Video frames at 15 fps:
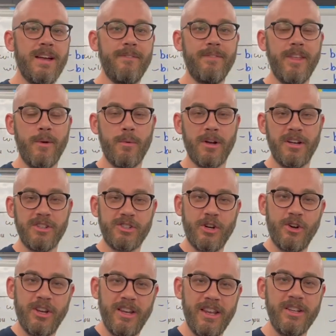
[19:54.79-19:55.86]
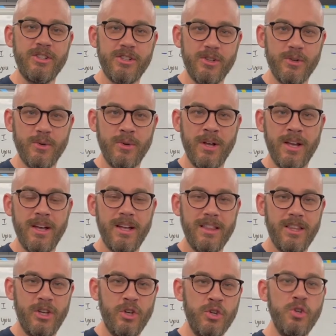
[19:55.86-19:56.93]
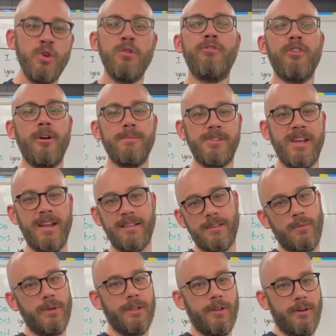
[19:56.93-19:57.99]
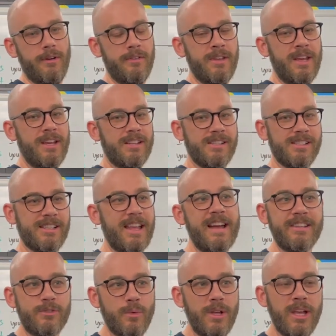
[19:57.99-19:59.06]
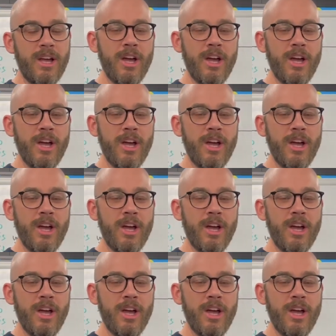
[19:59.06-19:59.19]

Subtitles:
and we're going to turn it into the new verb chant that we learned just last week,